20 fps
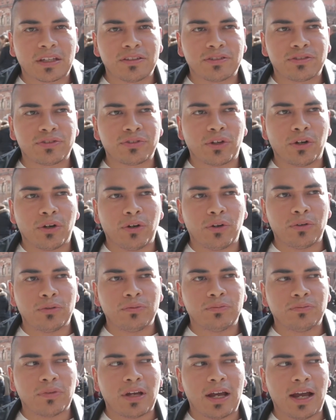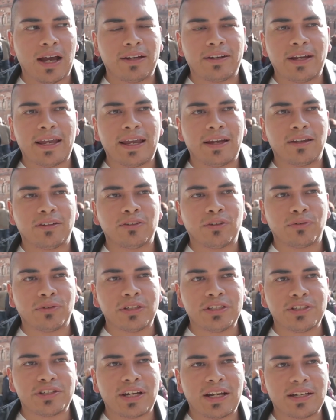So how to handle
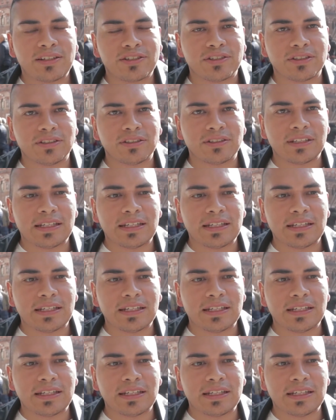rejections